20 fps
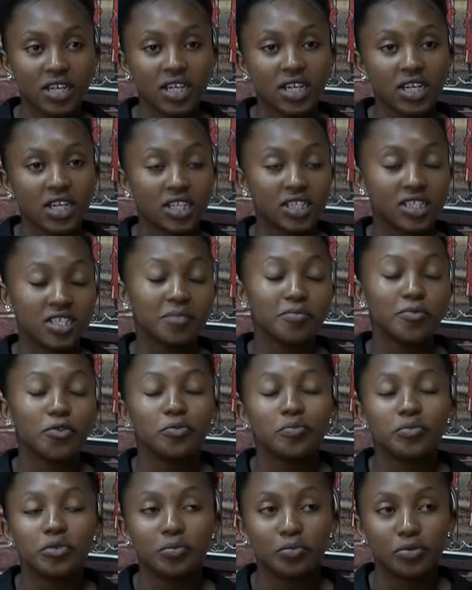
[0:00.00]
getting more
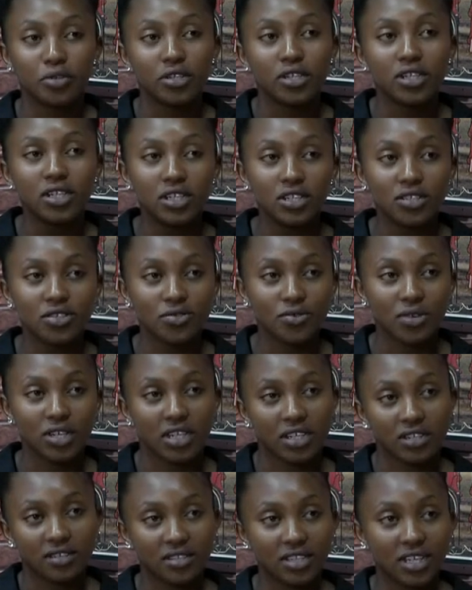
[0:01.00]
people to
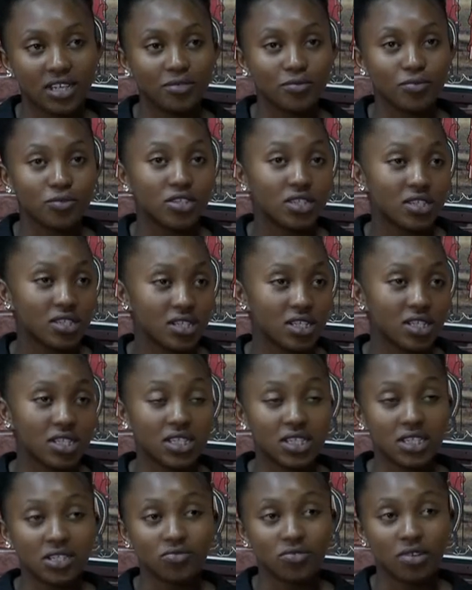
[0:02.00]
understand what it
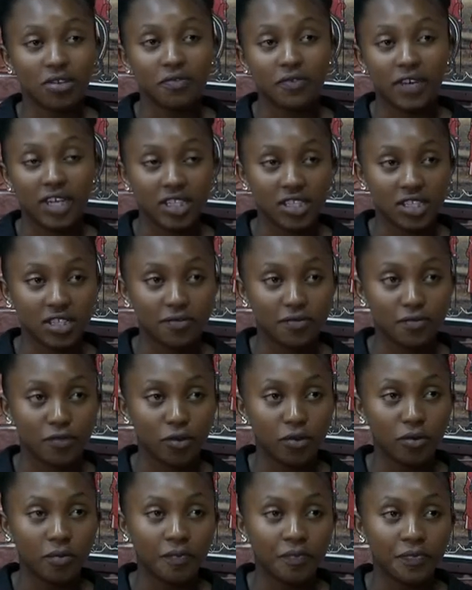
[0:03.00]
is we are fighting
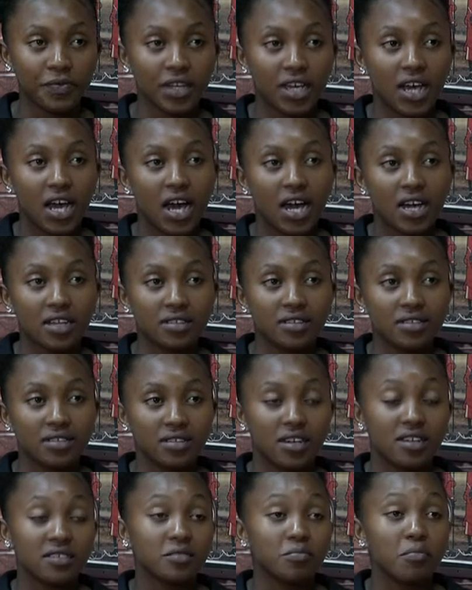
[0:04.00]
for
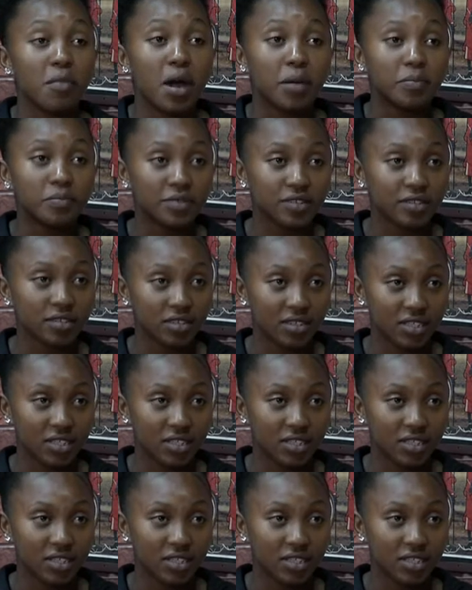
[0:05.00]
as MAPS.